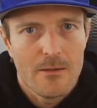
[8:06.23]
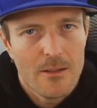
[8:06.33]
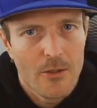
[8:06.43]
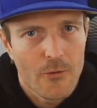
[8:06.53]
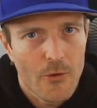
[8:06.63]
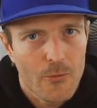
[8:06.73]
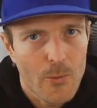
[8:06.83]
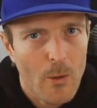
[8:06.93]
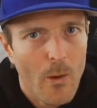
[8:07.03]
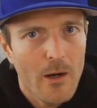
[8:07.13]
it is also
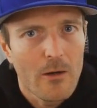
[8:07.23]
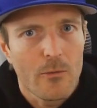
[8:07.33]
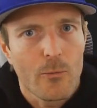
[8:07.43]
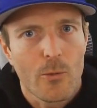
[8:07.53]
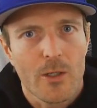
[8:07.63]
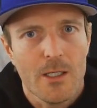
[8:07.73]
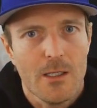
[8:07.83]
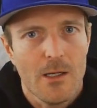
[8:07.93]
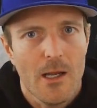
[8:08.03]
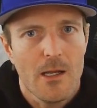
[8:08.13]
required for
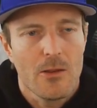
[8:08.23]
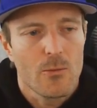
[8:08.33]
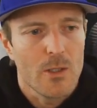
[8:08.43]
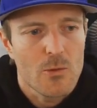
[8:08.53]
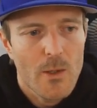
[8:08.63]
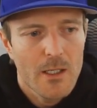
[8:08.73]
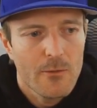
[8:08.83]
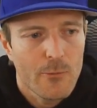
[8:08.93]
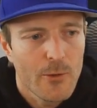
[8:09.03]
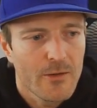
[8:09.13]
the A320,
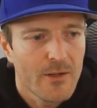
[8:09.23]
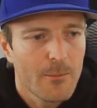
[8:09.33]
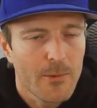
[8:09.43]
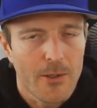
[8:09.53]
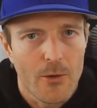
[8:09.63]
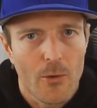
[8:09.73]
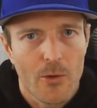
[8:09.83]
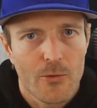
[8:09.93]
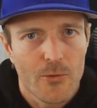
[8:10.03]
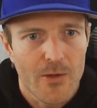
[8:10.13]
for example, and all
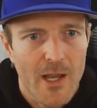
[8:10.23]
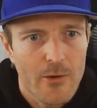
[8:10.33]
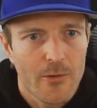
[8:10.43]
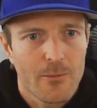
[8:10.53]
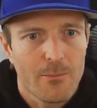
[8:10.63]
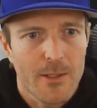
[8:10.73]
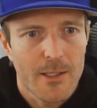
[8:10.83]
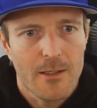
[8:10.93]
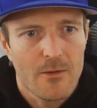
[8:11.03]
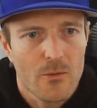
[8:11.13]
those add-on
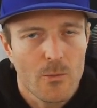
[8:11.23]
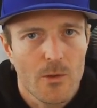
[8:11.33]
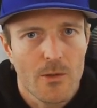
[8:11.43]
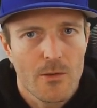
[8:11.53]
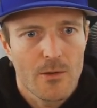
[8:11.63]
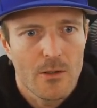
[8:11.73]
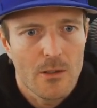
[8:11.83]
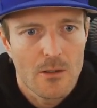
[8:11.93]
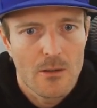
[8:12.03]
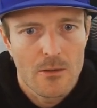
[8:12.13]
planes with
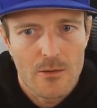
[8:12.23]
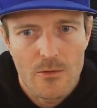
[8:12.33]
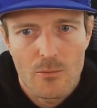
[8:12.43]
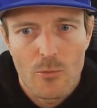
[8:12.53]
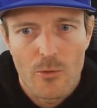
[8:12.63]
this more